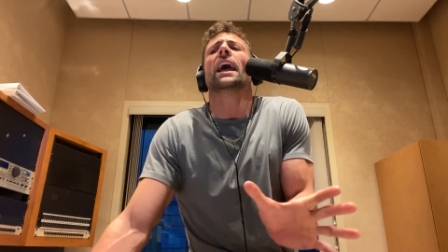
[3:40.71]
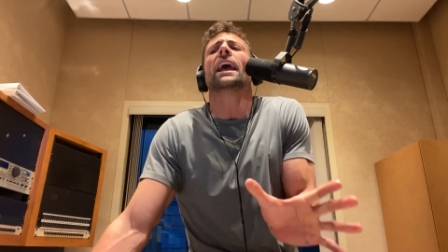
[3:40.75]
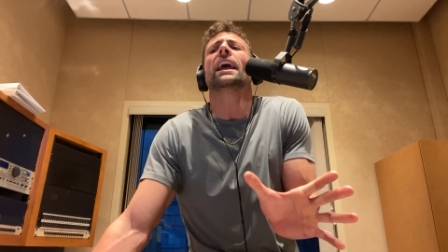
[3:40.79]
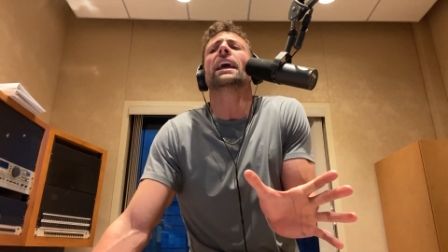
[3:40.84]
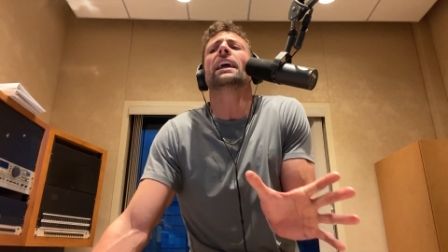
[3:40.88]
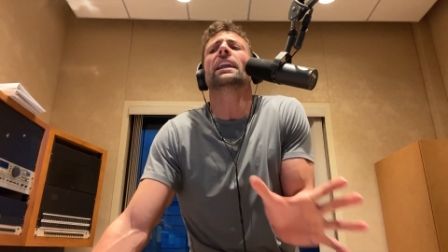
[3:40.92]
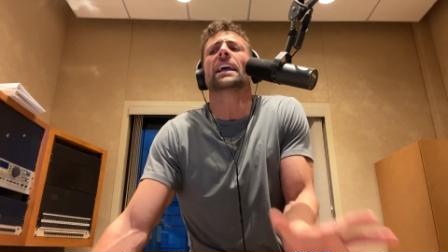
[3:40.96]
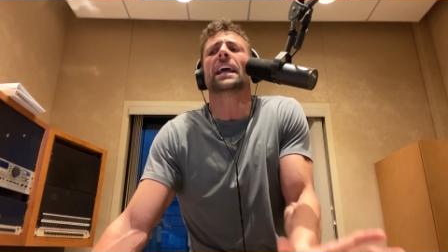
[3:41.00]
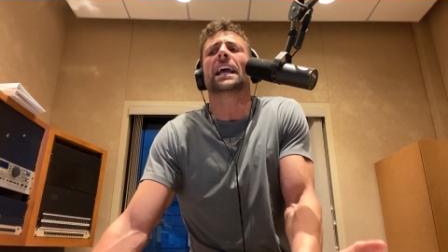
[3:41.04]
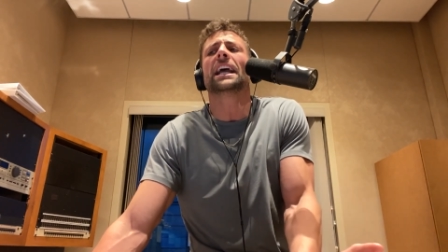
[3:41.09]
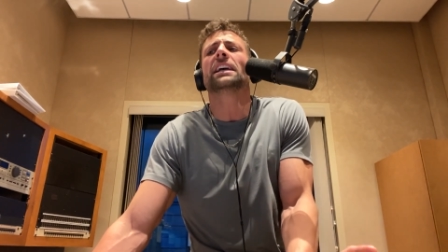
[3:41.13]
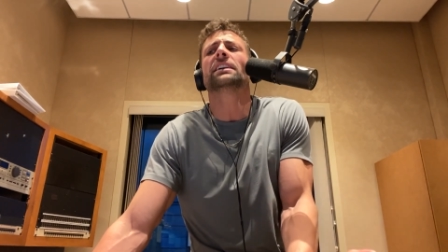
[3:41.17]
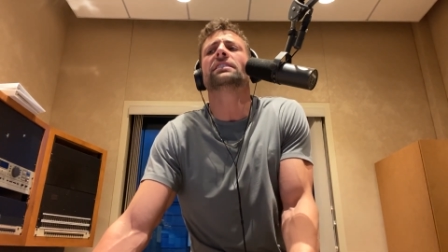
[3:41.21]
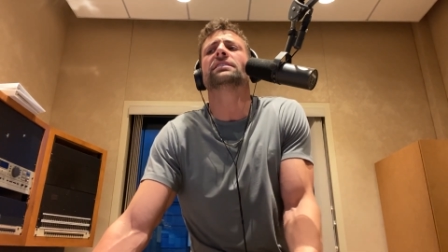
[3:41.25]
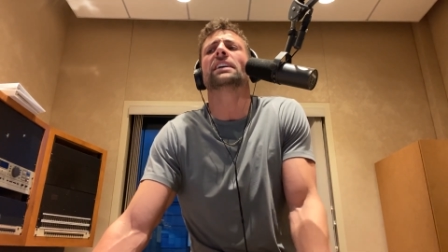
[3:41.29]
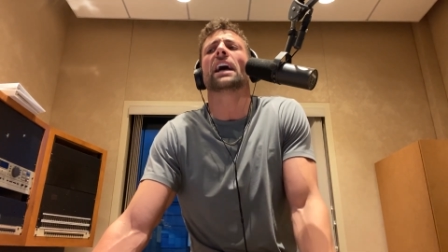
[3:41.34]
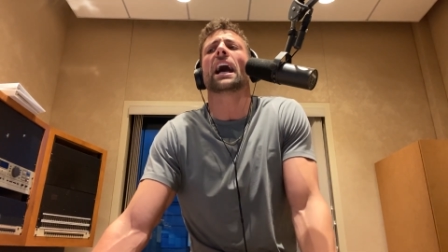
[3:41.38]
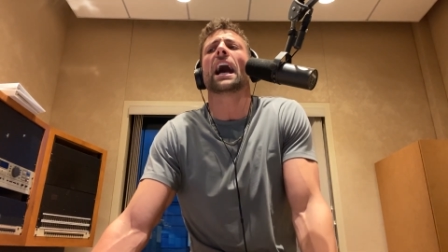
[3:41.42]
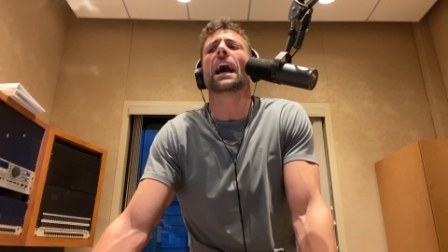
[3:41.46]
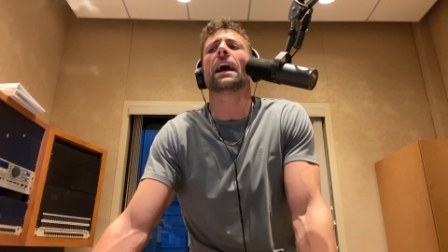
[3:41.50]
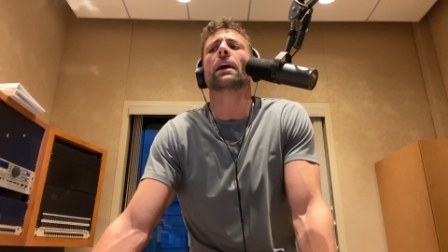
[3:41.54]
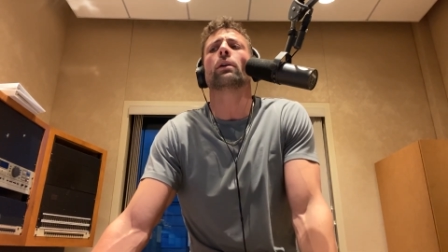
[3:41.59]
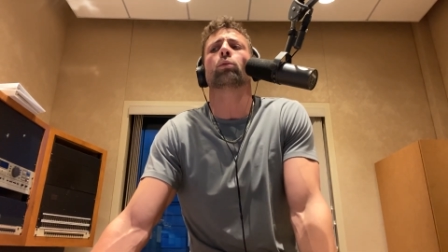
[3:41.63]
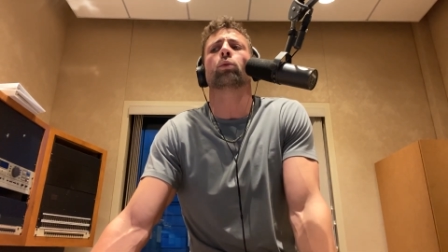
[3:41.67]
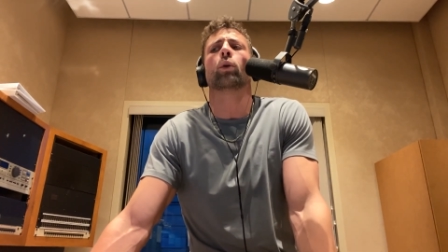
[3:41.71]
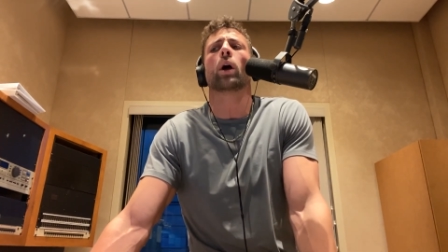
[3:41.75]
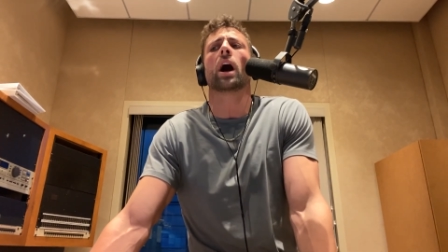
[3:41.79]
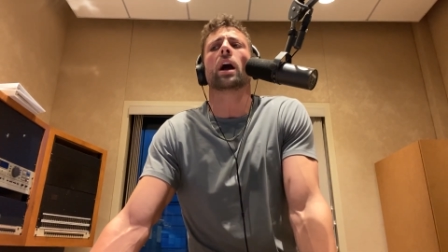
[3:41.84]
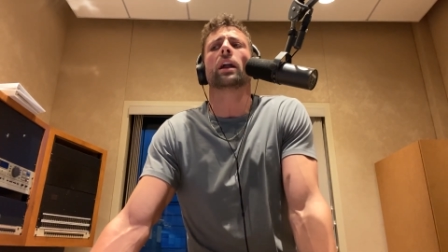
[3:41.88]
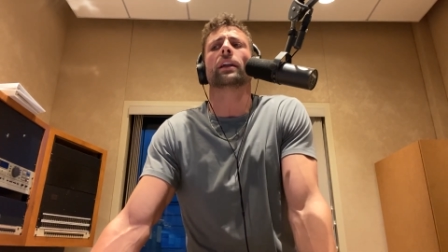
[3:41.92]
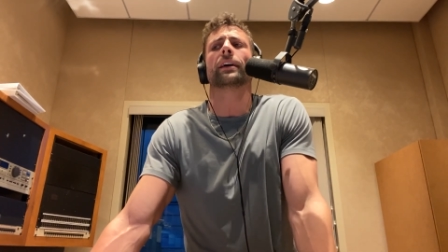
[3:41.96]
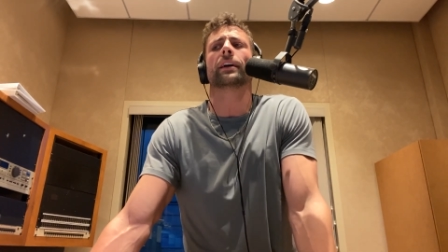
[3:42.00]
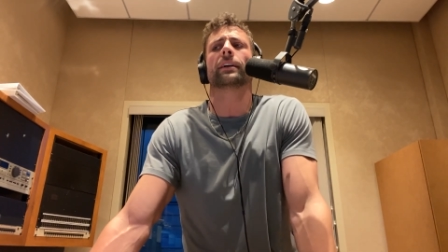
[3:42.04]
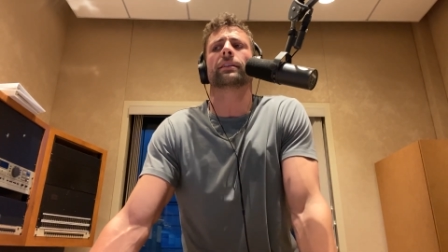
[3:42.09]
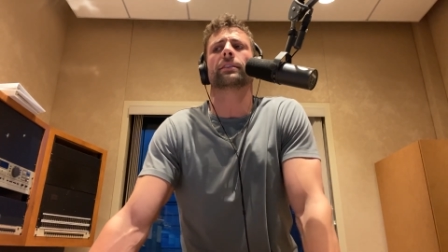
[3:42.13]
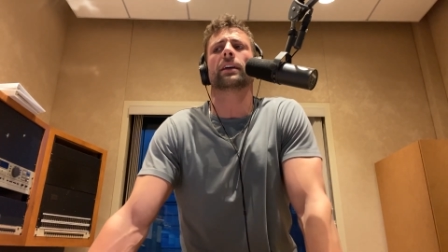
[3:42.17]
it is
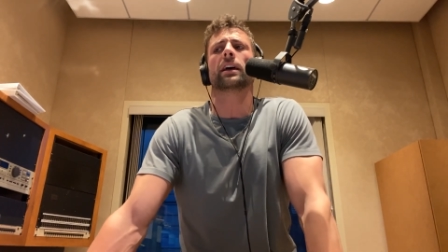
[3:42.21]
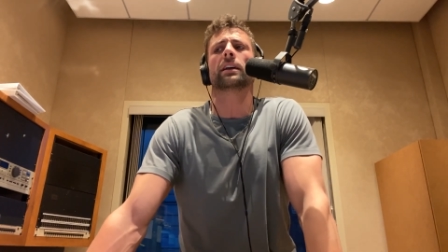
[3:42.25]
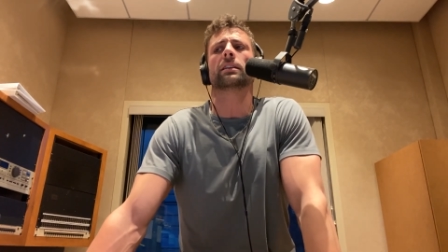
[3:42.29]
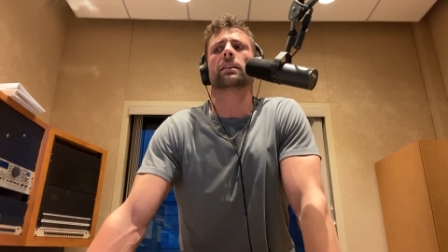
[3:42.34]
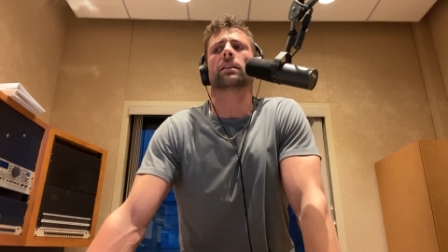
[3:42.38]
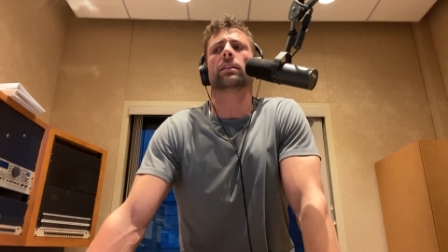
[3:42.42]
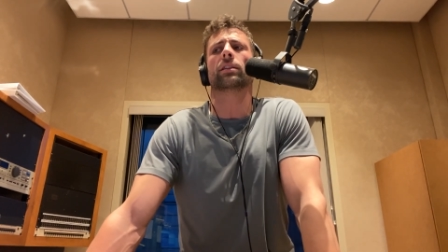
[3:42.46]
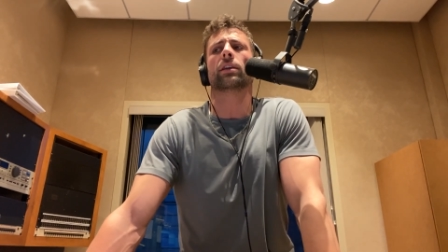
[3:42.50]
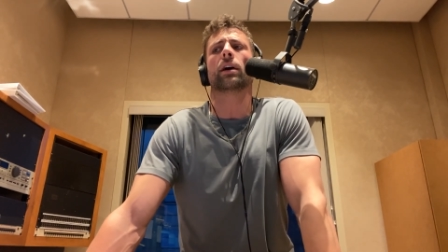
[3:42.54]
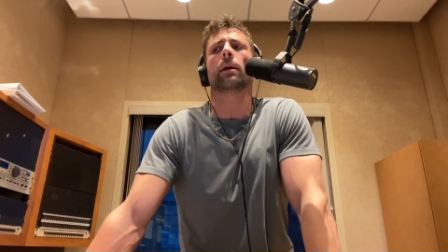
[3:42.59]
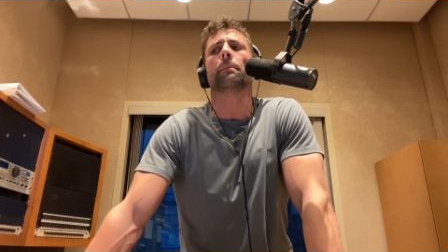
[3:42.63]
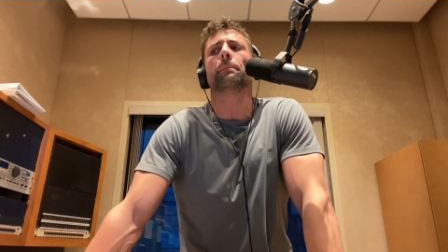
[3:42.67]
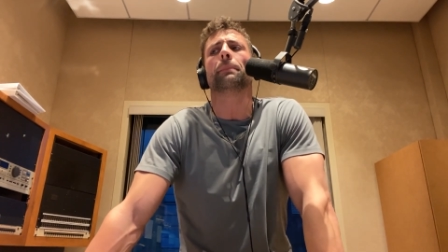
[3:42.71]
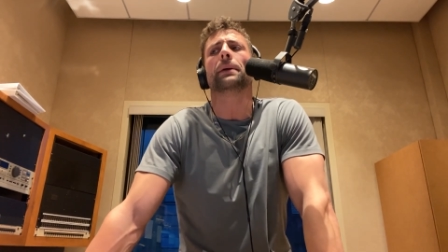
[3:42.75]
ironic that the